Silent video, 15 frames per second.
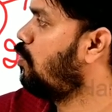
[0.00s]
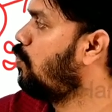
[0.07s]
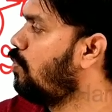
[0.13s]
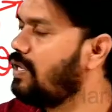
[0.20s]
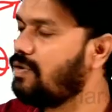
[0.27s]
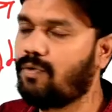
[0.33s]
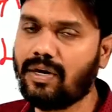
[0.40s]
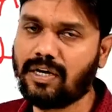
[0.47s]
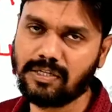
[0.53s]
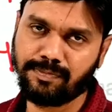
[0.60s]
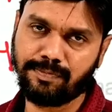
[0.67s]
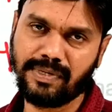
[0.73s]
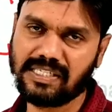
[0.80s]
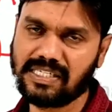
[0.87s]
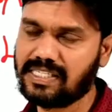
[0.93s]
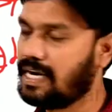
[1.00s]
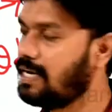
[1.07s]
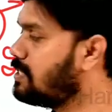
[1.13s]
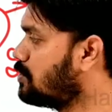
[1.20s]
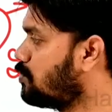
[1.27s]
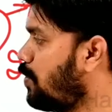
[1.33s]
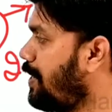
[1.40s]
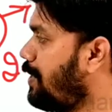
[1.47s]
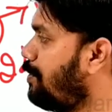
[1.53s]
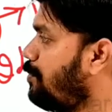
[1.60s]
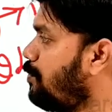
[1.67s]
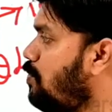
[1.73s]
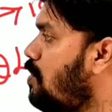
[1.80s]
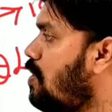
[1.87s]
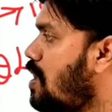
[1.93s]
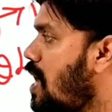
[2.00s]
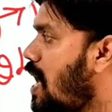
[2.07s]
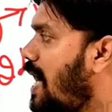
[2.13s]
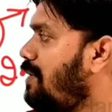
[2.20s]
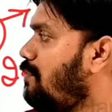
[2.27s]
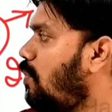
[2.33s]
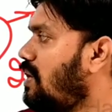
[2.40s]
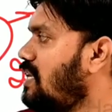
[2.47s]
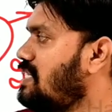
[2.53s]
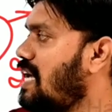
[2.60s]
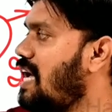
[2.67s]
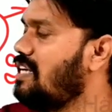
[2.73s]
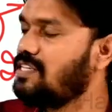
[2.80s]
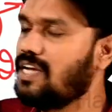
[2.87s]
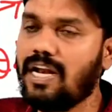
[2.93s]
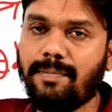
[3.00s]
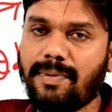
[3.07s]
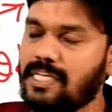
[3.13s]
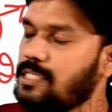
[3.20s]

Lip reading: what is business analyst going to do, and what is Agile